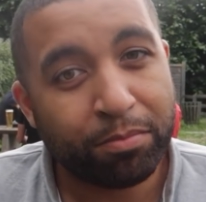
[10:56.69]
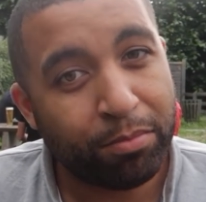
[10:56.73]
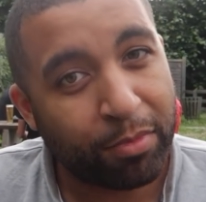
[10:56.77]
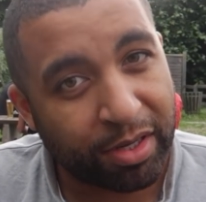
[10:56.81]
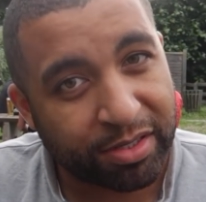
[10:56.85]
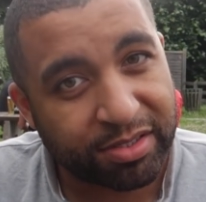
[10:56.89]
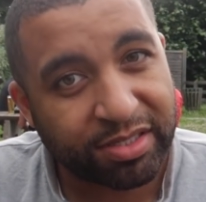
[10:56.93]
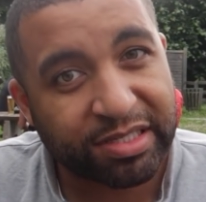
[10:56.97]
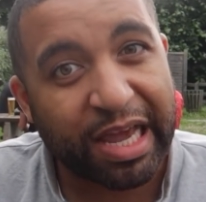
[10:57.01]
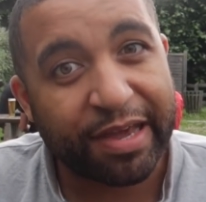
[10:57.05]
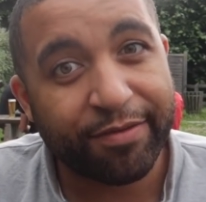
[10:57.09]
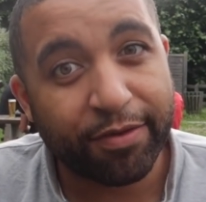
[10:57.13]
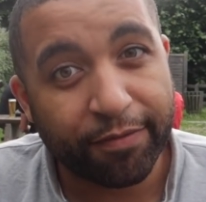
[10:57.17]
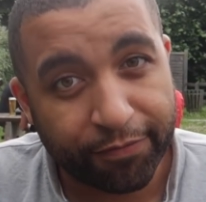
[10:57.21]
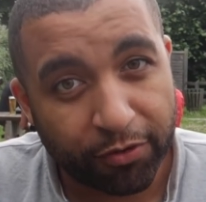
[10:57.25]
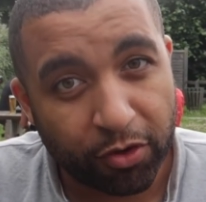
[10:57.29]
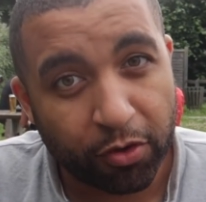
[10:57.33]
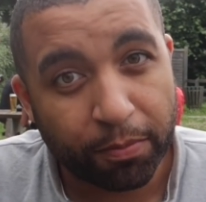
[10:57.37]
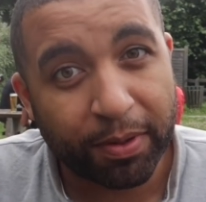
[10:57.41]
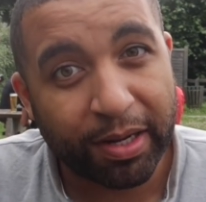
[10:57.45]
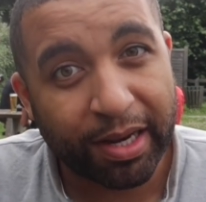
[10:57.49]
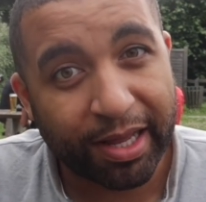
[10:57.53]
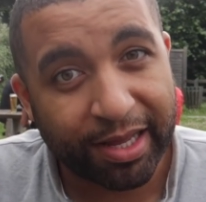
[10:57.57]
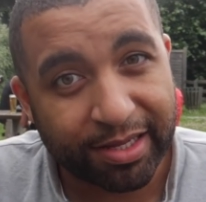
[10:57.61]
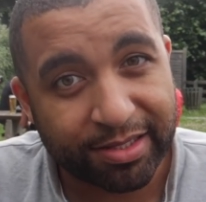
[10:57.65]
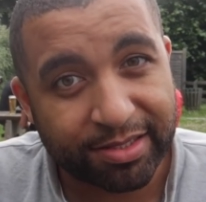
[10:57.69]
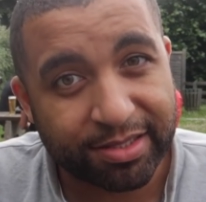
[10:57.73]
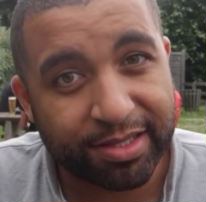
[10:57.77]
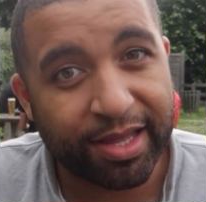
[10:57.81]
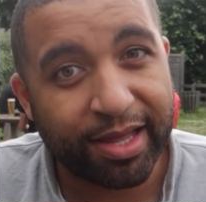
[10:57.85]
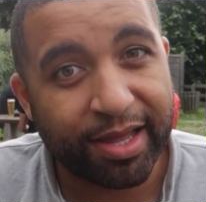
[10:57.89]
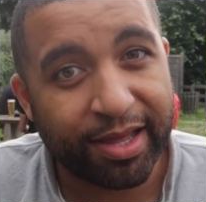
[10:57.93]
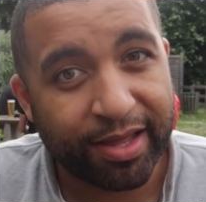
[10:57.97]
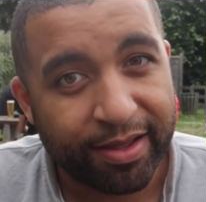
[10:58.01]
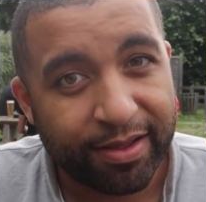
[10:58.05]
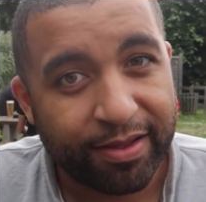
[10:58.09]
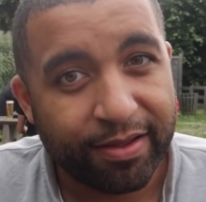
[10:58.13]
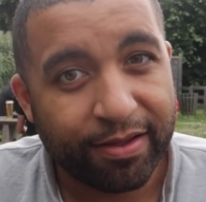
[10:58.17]
might save a few players
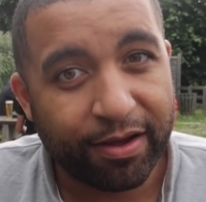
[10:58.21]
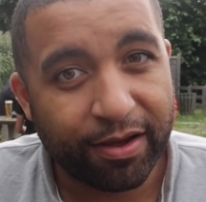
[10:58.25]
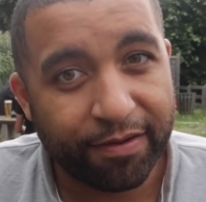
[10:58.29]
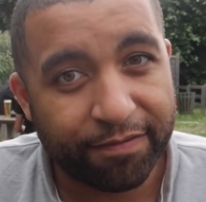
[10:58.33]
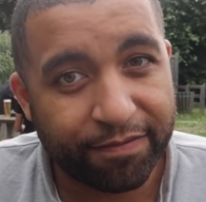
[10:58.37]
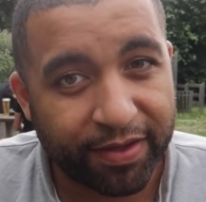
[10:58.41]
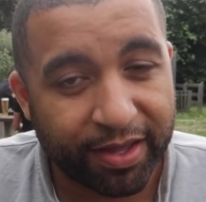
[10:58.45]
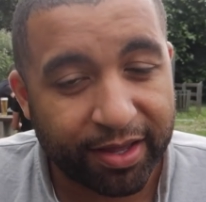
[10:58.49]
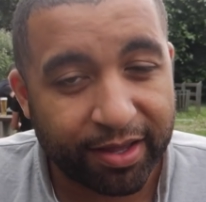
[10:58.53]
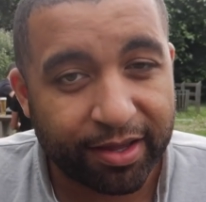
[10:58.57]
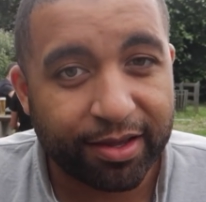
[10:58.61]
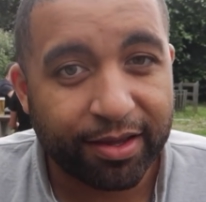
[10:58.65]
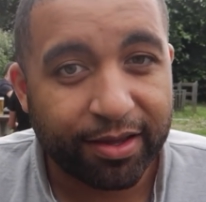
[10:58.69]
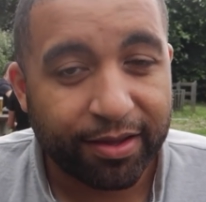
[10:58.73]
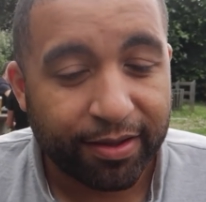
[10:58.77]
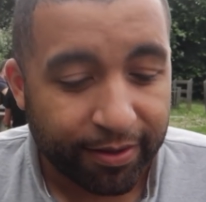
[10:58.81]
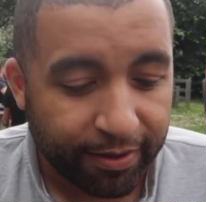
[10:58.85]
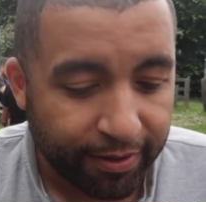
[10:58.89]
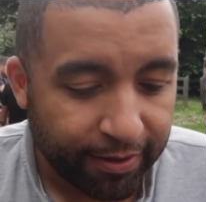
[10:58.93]
there, I think.